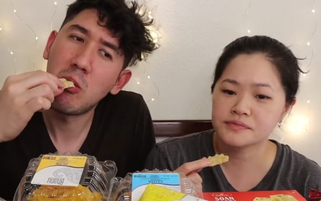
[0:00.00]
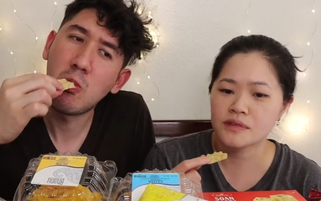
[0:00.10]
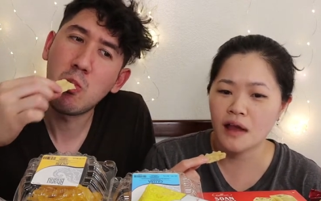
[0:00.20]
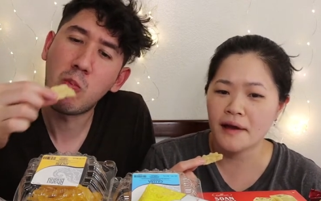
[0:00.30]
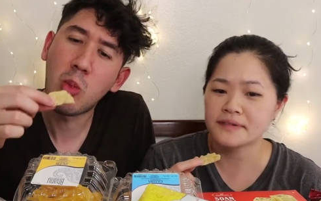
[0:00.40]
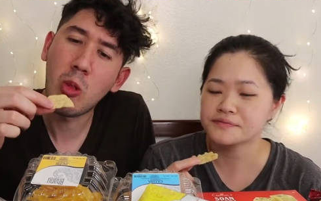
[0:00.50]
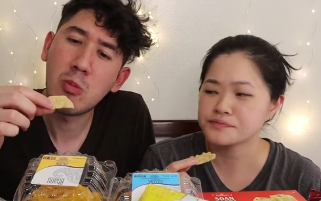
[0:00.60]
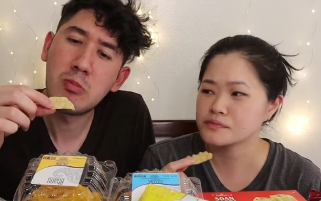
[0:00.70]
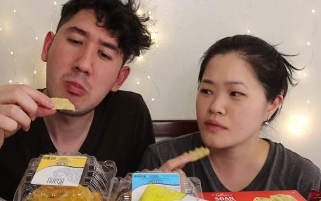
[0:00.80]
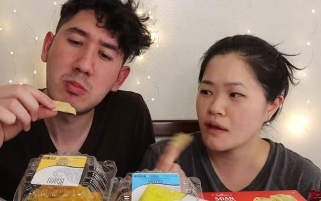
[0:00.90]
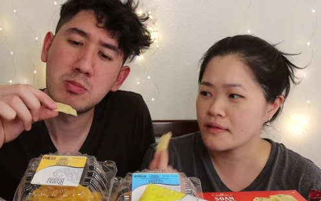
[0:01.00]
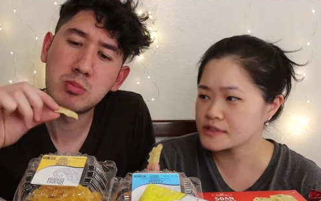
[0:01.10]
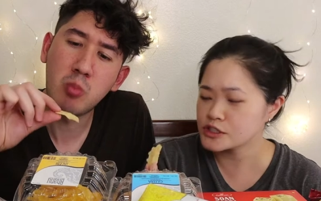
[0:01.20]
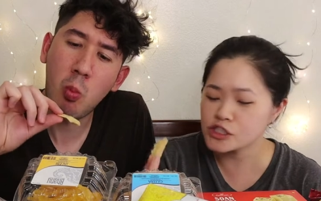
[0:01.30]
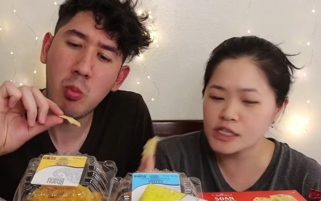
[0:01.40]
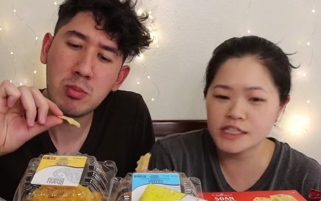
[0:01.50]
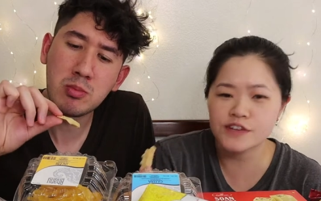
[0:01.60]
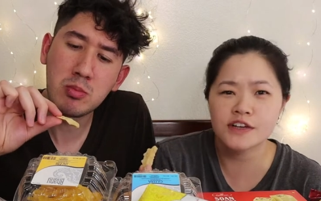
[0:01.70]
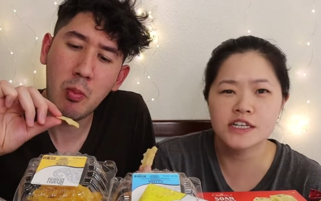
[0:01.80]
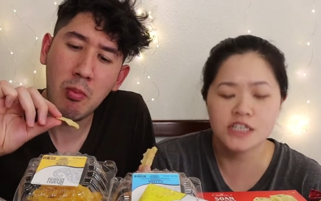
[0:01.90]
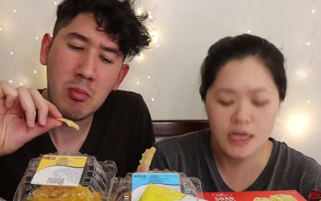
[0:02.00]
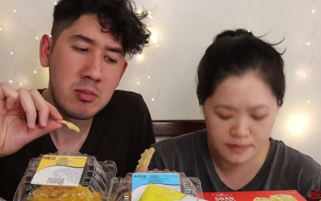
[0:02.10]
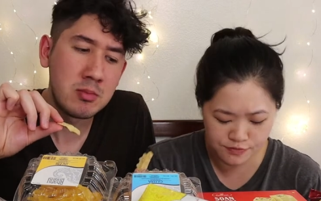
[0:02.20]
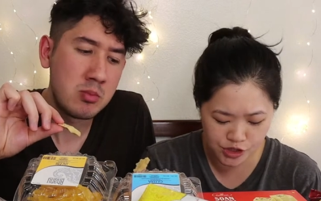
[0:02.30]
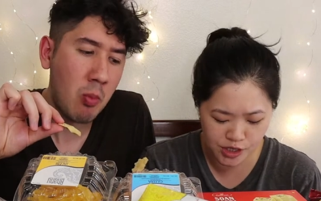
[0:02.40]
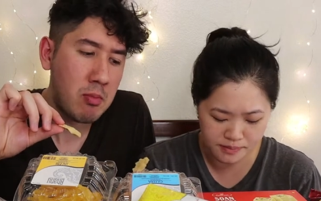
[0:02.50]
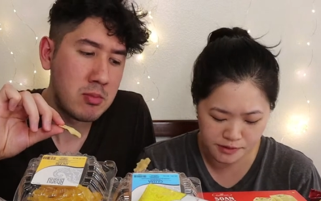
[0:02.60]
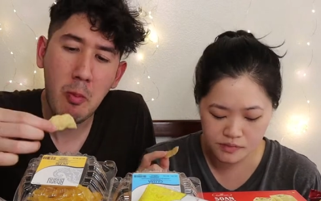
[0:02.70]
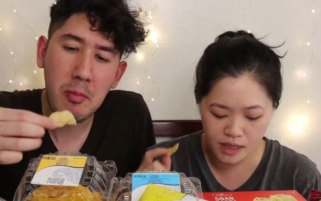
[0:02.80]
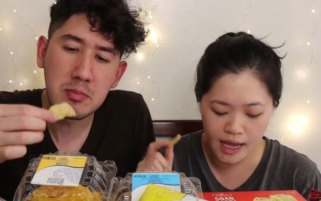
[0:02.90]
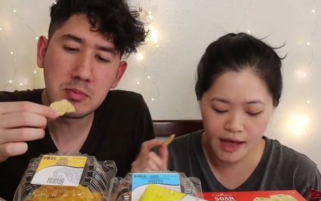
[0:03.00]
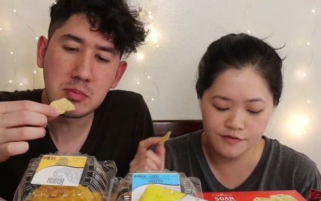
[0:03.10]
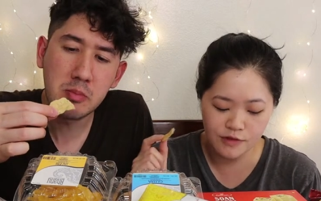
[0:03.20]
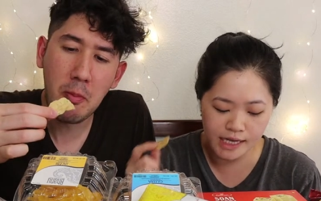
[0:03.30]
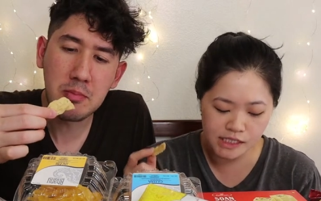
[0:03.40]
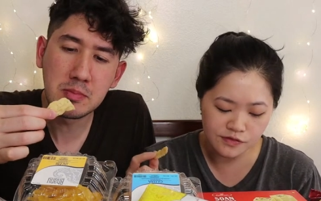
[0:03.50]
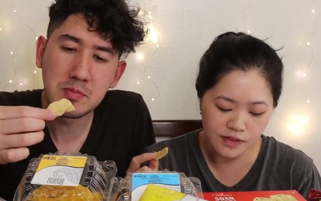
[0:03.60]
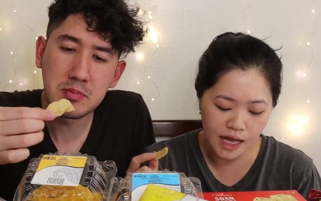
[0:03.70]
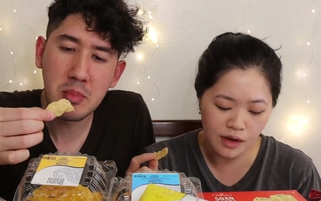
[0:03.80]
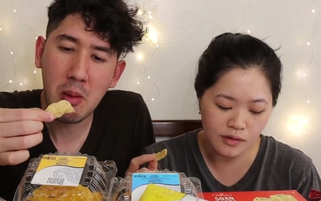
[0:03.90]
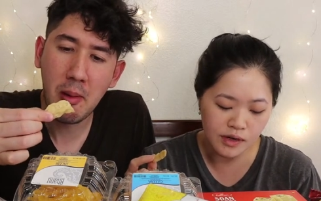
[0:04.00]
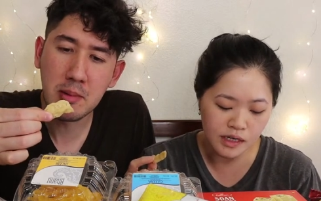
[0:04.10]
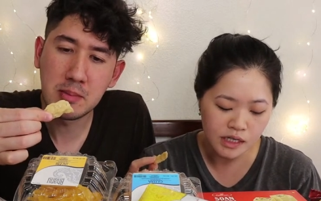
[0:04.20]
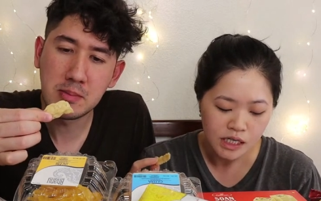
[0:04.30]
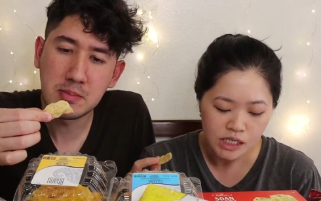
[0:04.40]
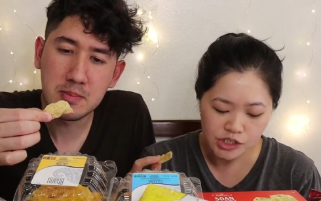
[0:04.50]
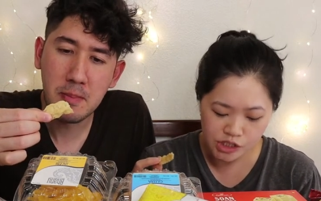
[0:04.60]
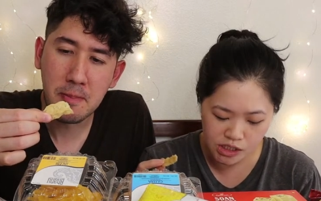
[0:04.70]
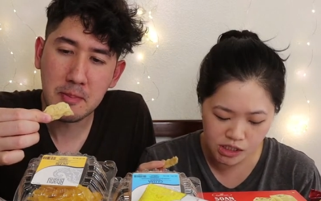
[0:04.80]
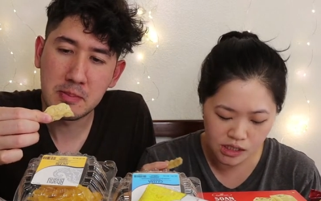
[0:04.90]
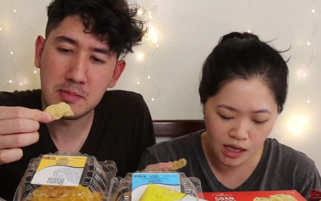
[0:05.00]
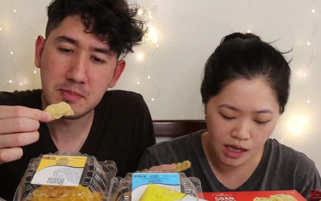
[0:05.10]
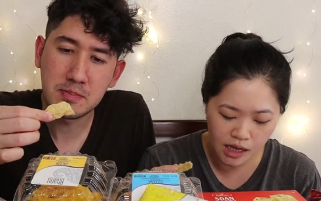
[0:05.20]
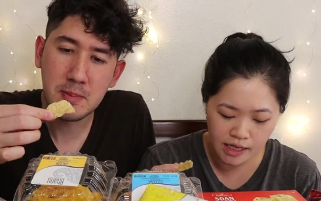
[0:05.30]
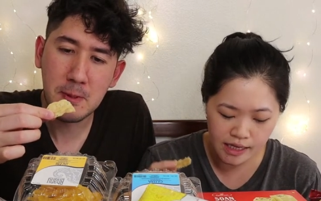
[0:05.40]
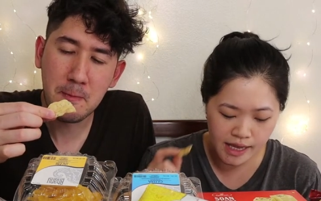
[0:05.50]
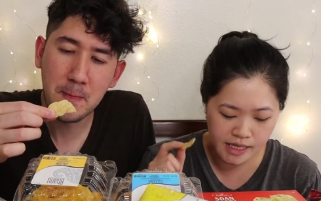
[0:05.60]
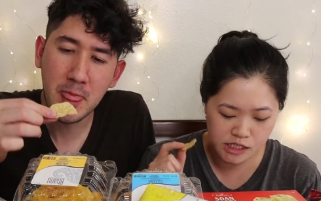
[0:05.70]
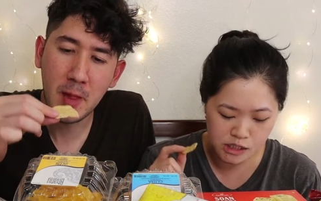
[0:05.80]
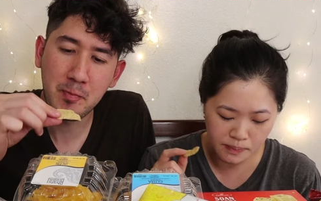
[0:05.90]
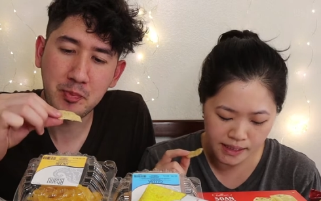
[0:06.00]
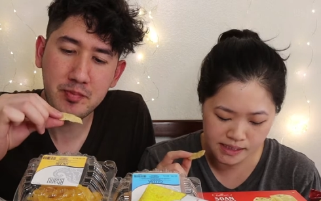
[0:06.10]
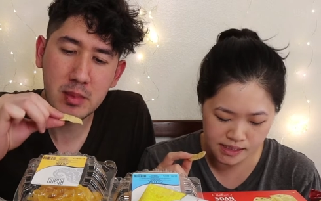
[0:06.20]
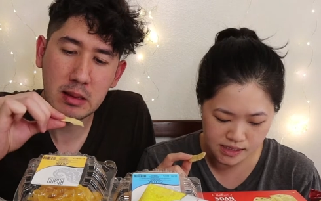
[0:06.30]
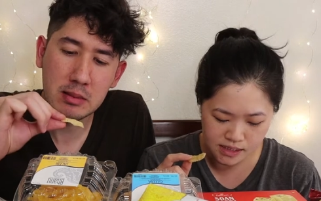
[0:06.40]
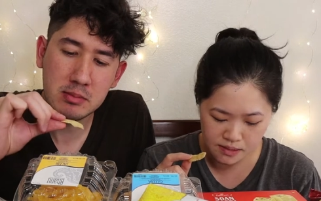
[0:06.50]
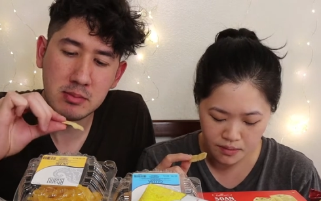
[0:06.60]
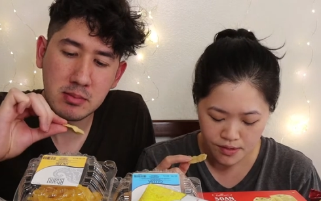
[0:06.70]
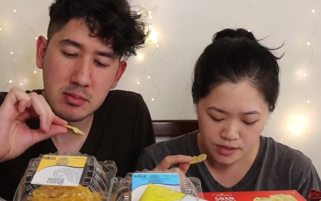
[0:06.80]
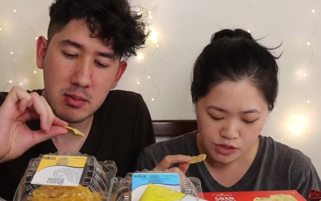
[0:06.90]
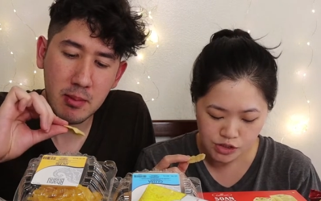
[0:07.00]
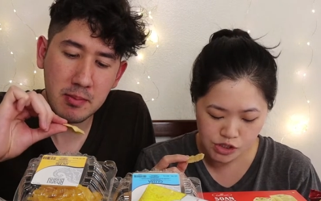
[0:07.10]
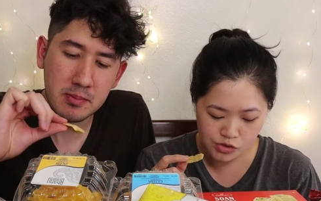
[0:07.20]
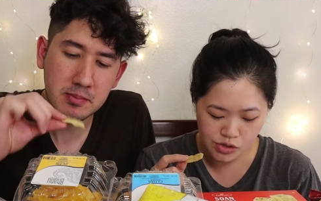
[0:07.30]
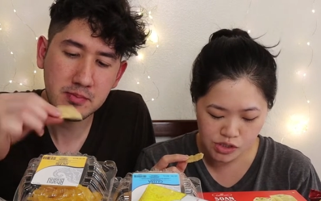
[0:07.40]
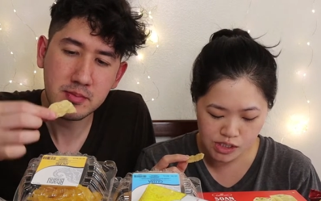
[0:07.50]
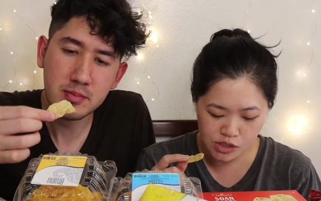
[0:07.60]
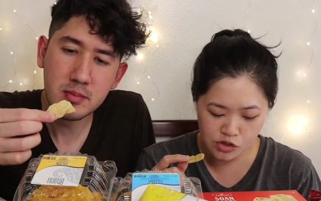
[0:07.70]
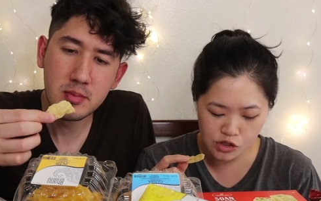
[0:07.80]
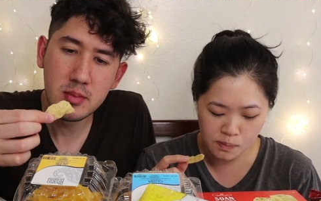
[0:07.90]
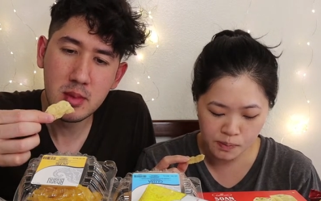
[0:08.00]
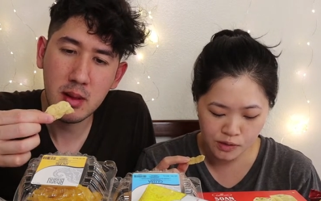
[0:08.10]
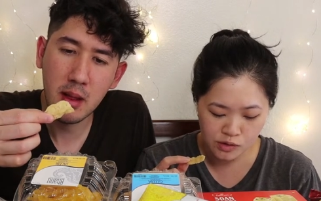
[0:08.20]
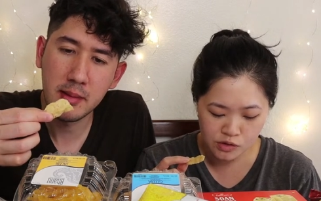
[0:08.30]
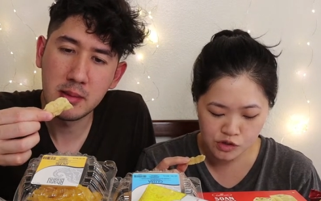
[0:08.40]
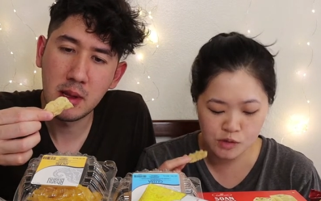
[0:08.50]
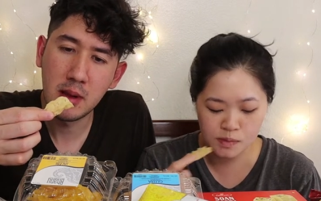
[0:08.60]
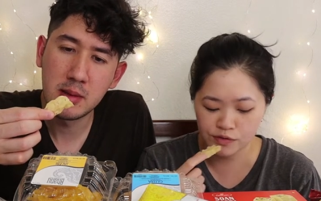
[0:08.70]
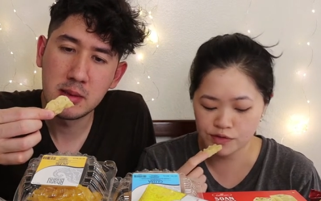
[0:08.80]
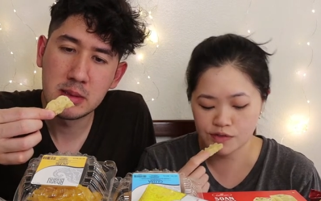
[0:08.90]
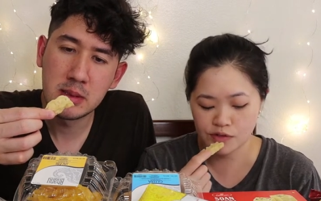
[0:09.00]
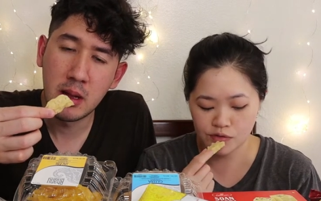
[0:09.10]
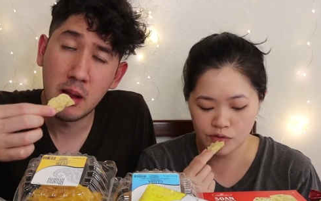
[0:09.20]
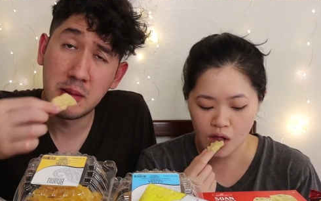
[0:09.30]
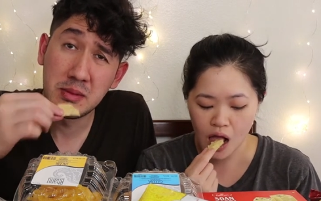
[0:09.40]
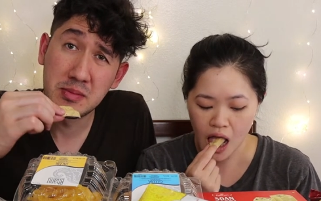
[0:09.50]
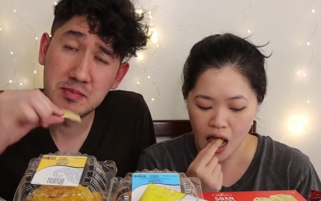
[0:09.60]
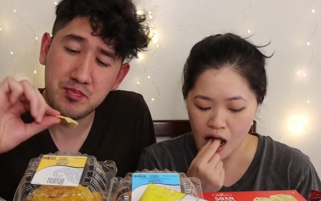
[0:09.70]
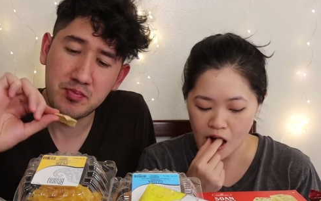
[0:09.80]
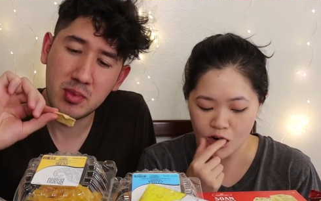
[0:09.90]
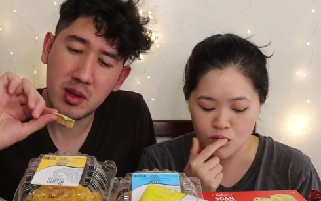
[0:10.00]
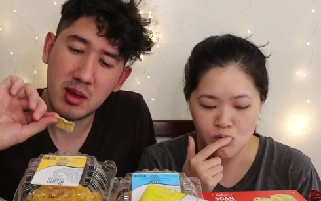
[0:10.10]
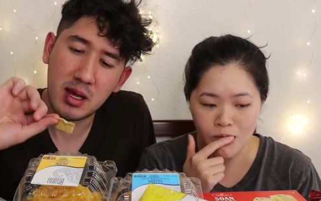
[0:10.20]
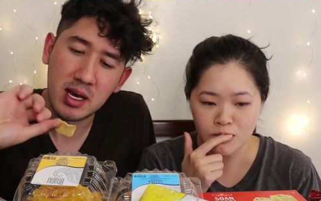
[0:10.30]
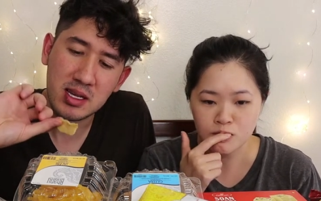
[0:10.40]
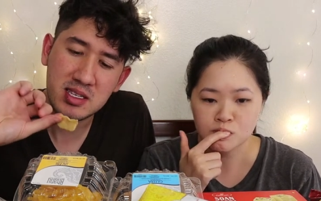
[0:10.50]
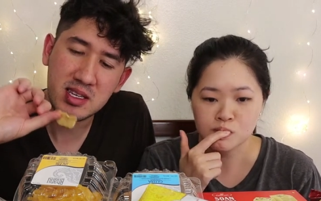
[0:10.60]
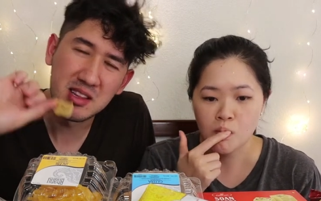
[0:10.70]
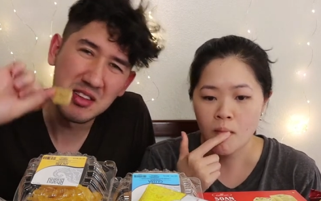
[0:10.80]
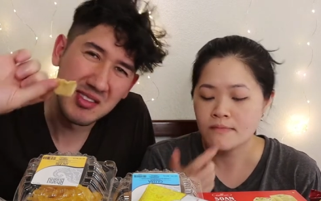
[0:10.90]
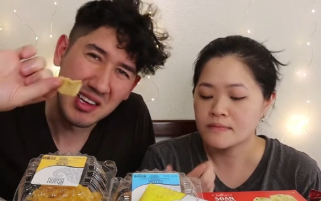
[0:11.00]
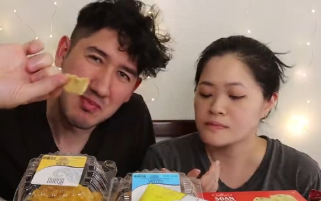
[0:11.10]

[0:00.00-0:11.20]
Speaker 1: Yeah. It's just like a different type of chips. They have rice flour, chana dal, and spices. So that's why it's like super, super flavorful.
Speaker 2: I could see like there's like